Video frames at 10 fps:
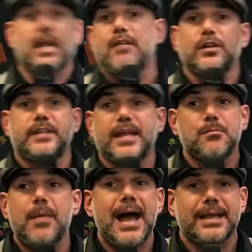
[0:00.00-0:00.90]
everything
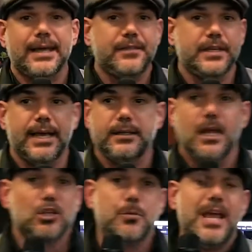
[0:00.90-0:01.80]
back at the
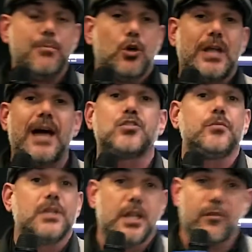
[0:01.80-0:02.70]
end to be able to have
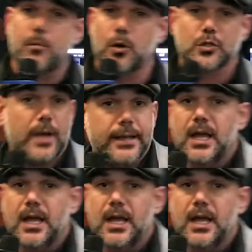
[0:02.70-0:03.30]
some deliverables, right?